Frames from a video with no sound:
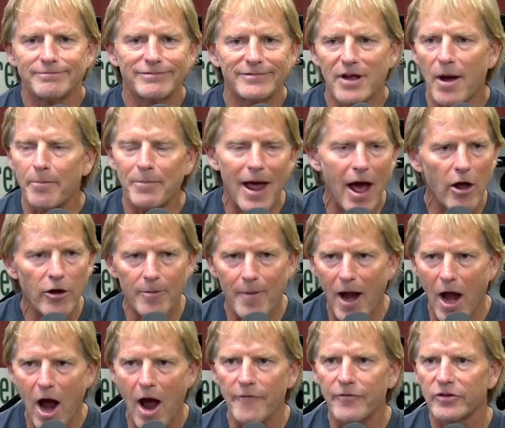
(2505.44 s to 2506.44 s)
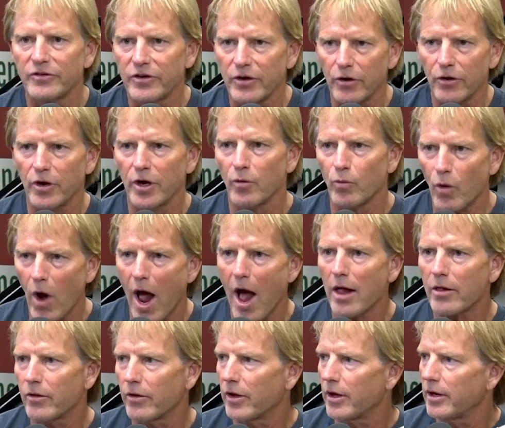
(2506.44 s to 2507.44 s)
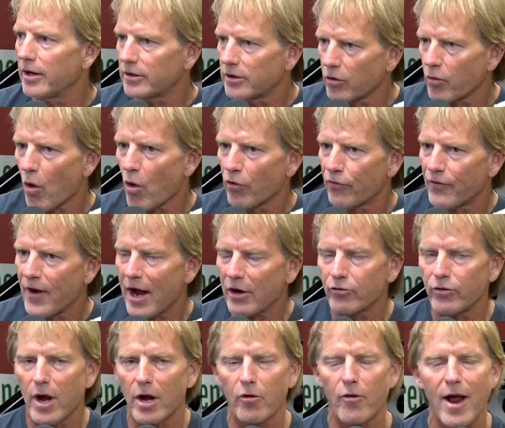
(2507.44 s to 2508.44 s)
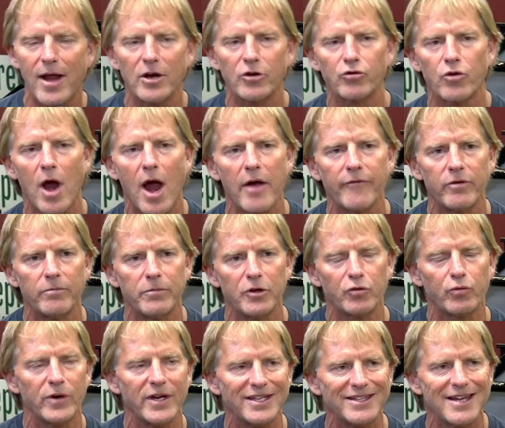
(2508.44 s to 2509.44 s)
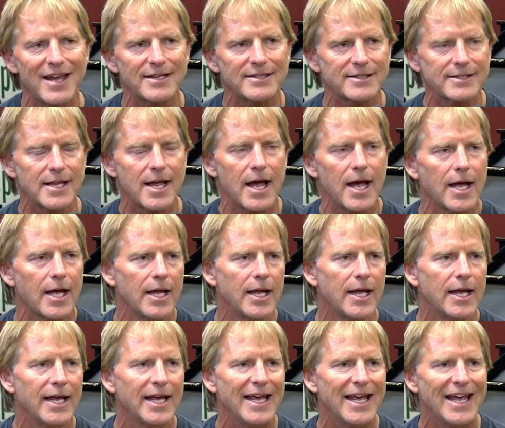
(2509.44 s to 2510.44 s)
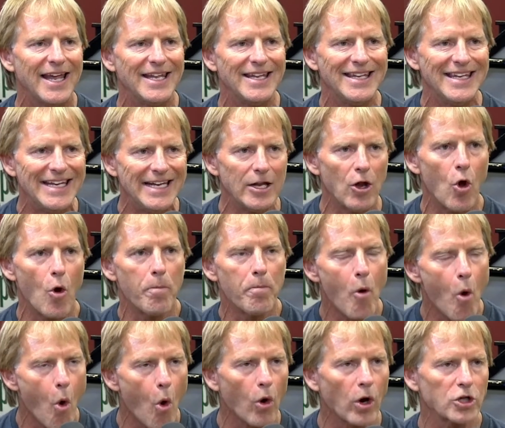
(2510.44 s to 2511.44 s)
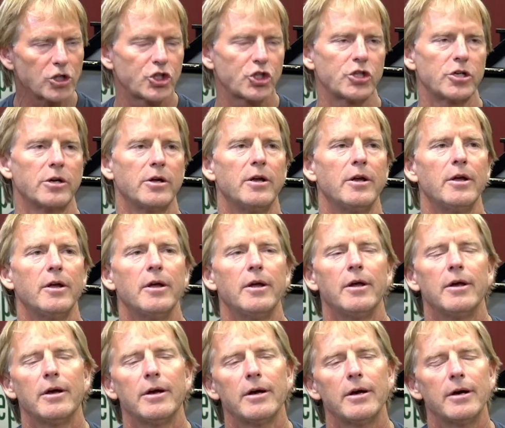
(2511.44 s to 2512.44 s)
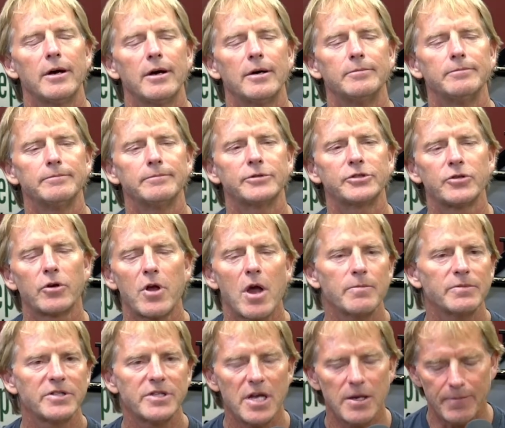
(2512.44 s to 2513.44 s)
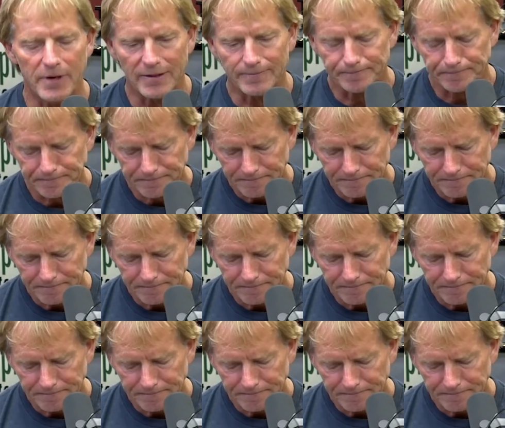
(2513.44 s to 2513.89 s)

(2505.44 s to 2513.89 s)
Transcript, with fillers: come down to my office here in Rocklin at the Growth Factory on Granite Drive in between Tesla and Nilo Porsche. Um, so come see me.